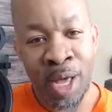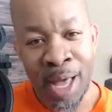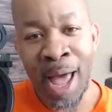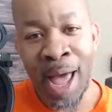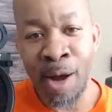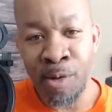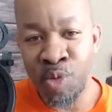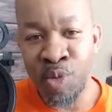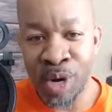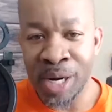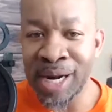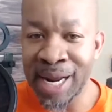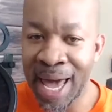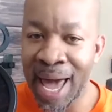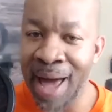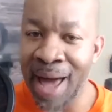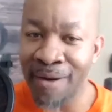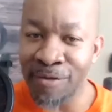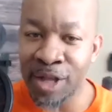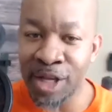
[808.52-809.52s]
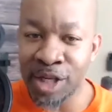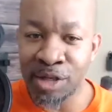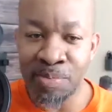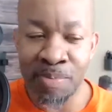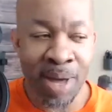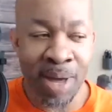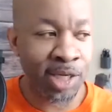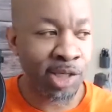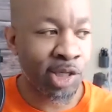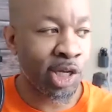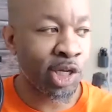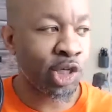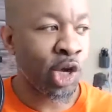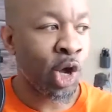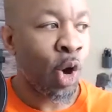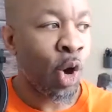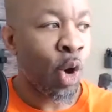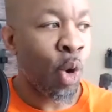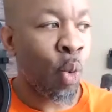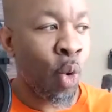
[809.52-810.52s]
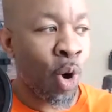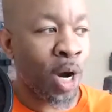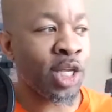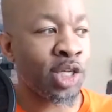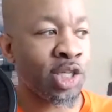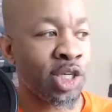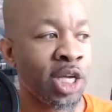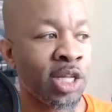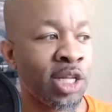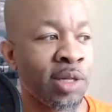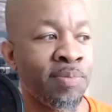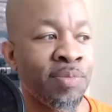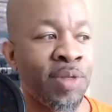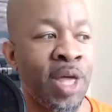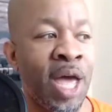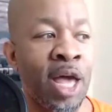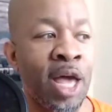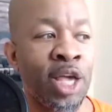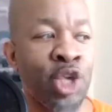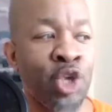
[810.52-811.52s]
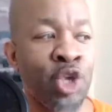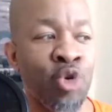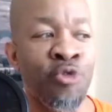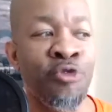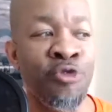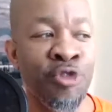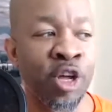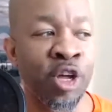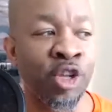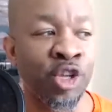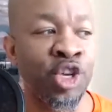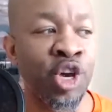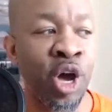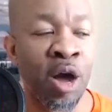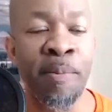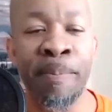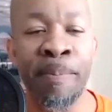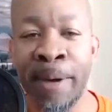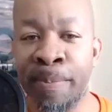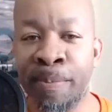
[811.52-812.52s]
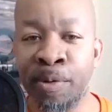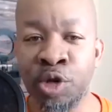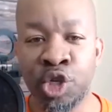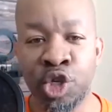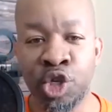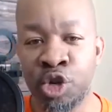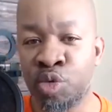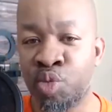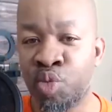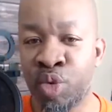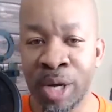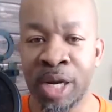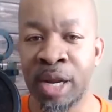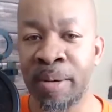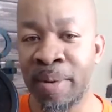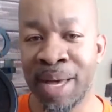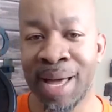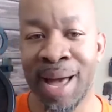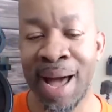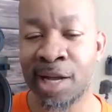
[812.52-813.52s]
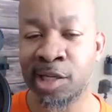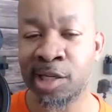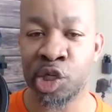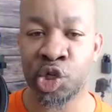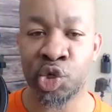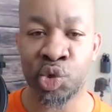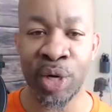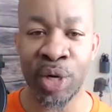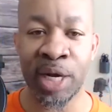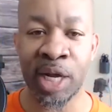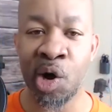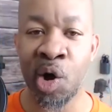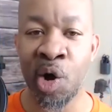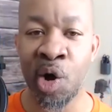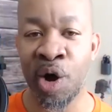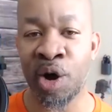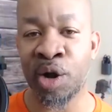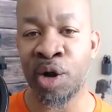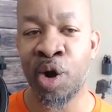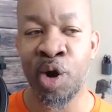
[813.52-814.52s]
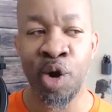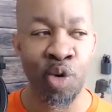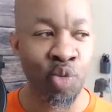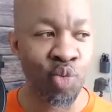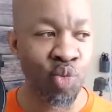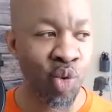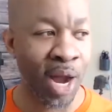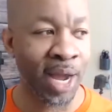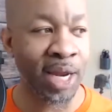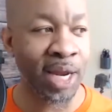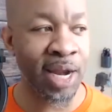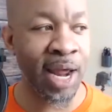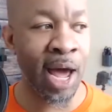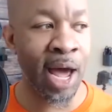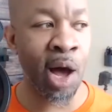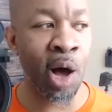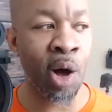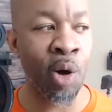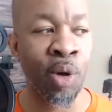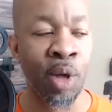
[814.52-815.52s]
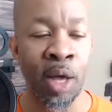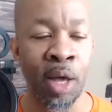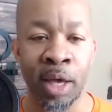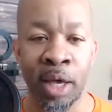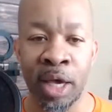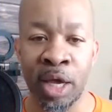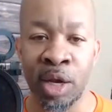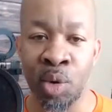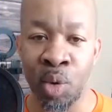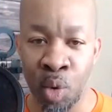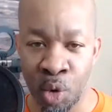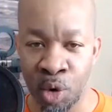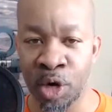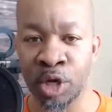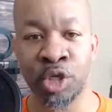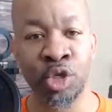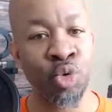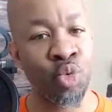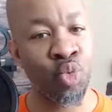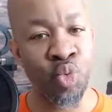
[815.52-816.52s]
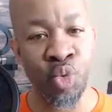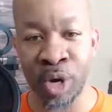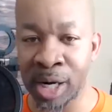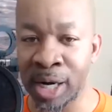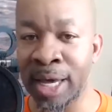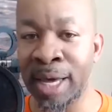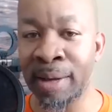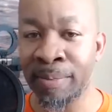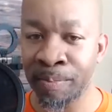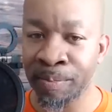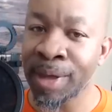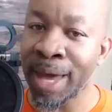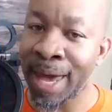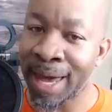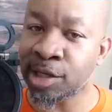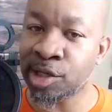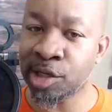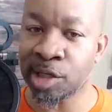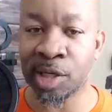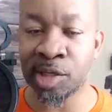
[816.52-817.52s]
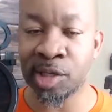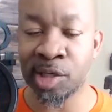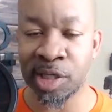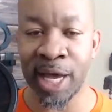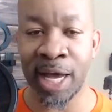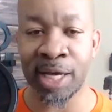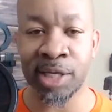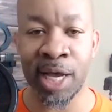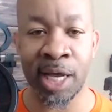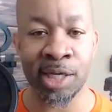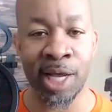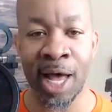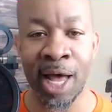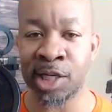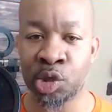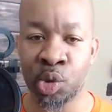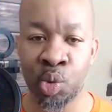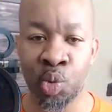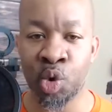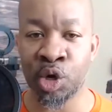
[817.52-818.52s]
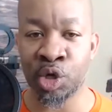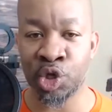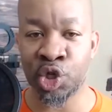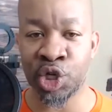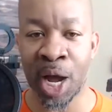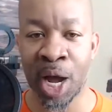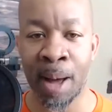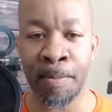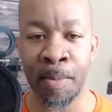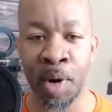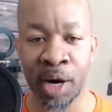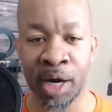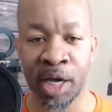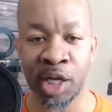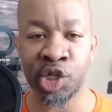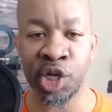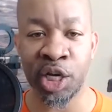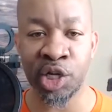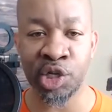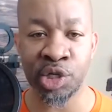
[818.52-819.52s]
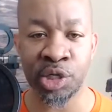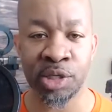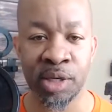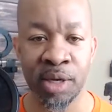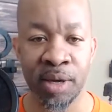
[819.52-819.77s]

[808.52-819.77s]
really have this message. What is it that you feel young people should really be concentrating on right now in order to really hit success as the world's job market changes?